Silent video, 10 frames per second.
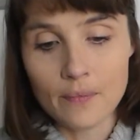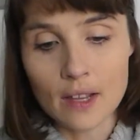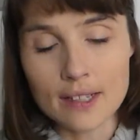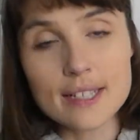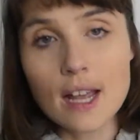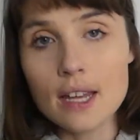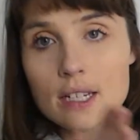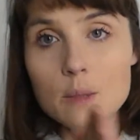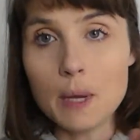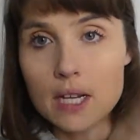this kind
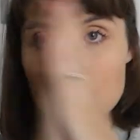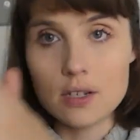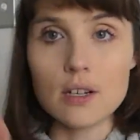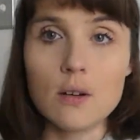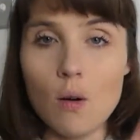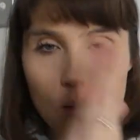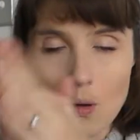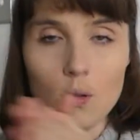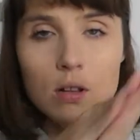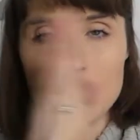of speaks to
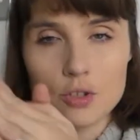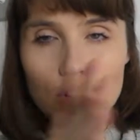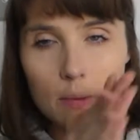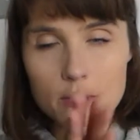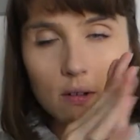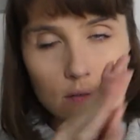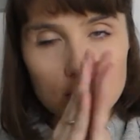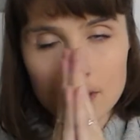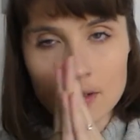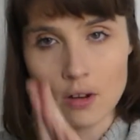all drama
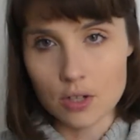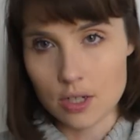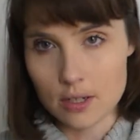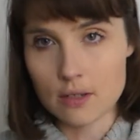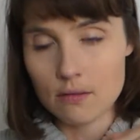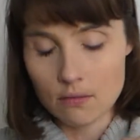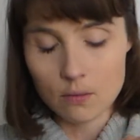schools, not just